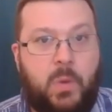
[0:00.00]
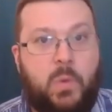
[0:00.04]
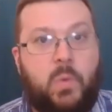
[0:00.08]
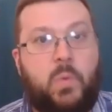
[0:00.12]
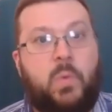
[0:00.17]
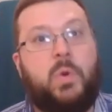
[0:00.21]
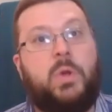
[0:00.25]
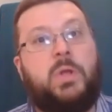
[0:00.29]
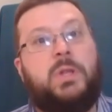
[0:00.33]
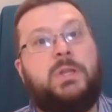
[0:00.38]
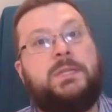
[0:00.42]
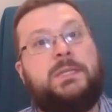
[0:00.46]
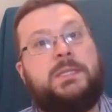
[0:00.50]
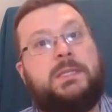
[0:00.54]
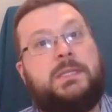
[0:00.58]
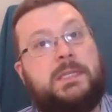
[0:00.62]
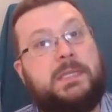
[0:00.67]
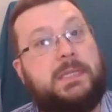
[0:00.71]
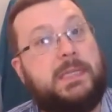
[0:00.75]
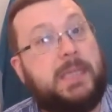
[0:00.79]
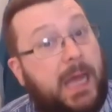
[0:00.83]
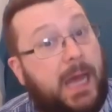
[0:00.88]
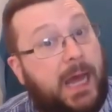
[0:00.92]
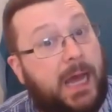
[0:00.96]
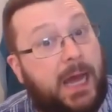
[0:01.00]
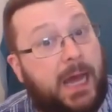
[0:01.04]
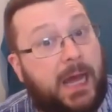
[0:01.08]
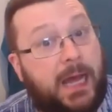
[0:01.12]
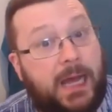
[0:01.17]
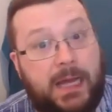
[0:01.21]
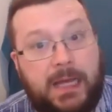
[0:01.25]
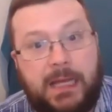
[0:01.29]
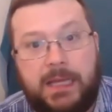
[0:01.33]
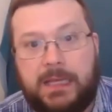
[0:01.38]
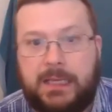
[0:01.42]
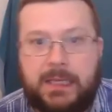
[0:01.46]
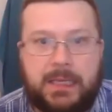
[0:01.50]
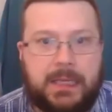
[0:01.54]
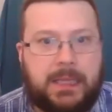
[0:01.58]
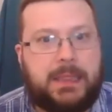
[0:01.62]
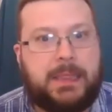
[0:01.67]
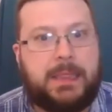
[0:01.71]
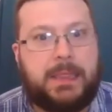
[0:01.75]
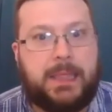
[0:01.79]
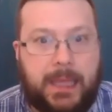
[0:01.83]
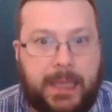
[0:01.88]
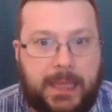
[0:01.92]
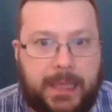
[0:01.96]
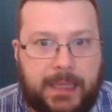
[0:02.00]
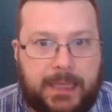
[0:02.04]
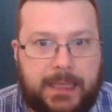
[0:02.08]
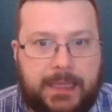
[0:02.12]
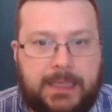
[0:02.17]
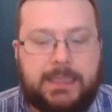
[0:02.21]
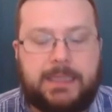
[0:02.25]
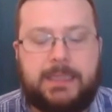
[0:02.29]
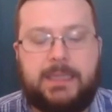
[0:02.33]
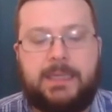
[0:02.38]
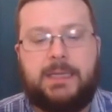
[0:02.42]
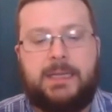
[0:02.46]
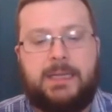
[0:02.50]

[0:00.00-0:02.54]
Well, duh, you think?